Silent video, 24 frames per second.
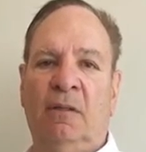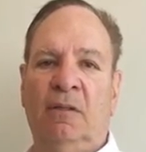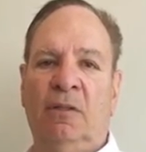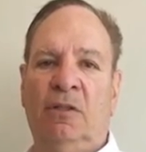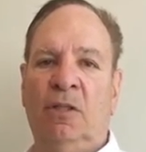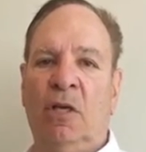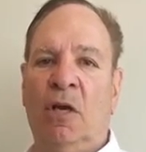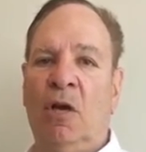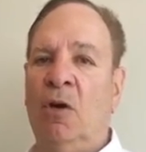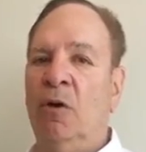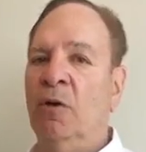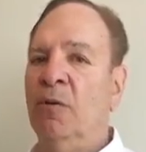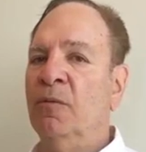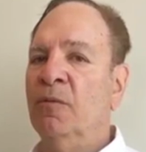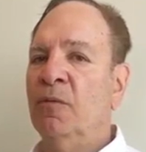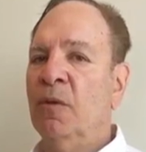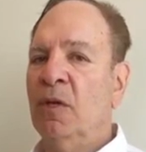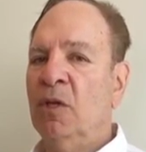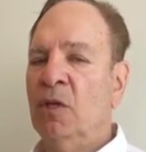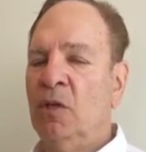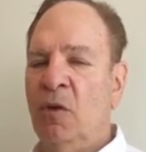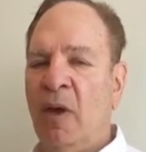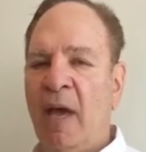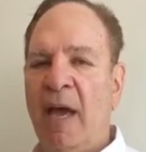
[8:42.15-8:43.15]

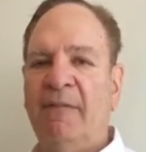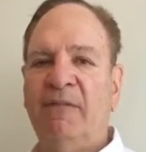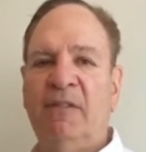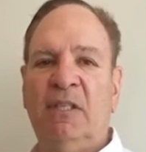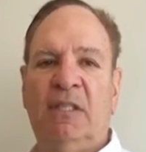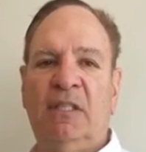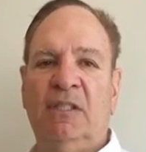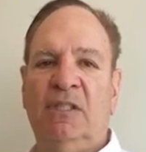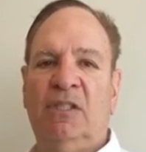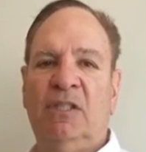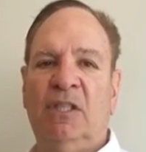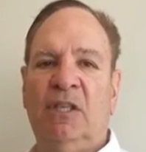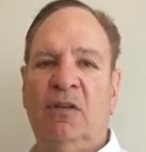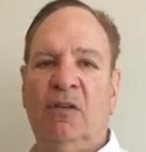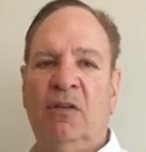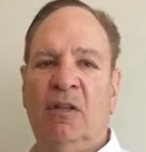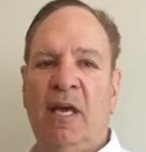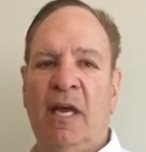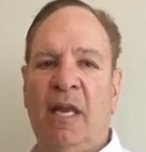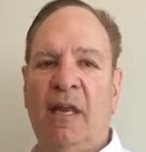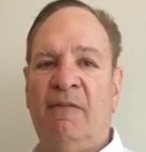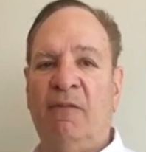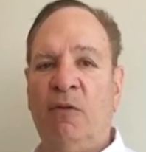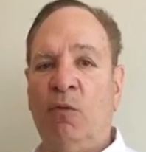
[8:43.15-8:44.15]
So you have to consider
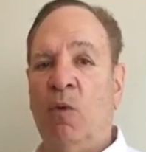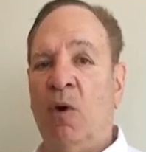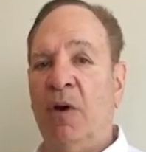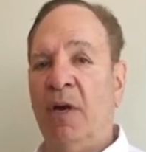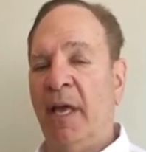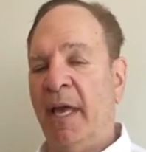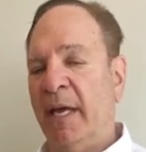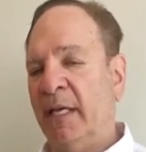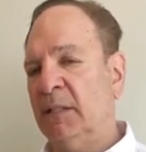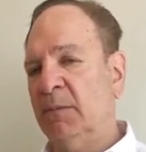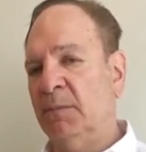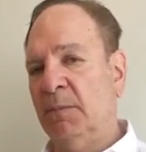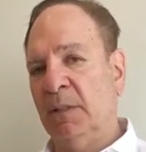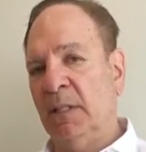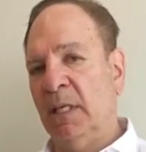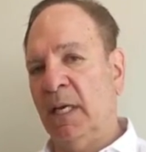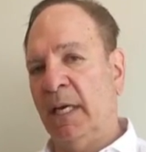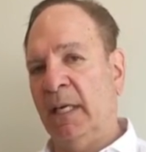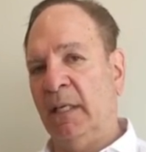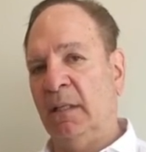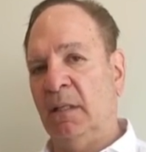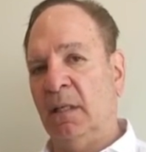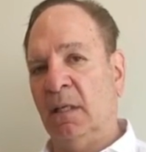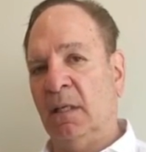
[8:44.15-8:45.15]
that if you want to
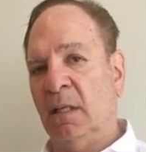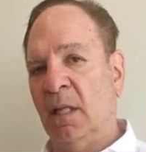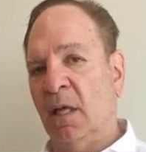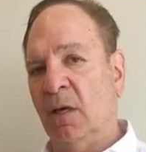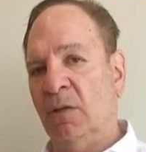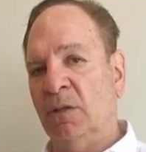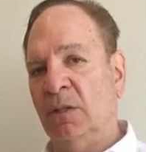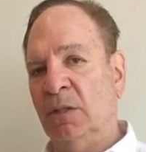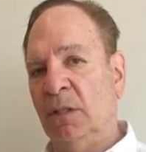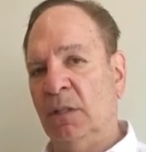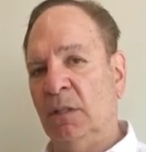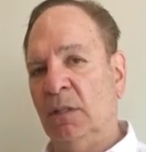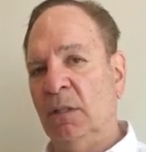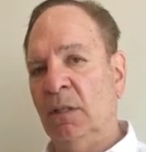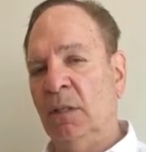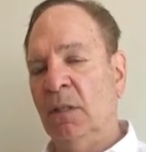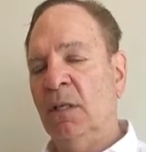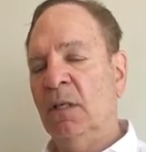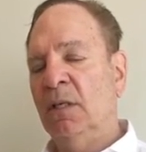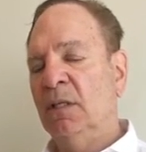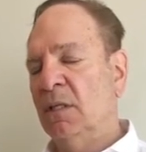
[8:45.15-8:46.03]
expedite the closing,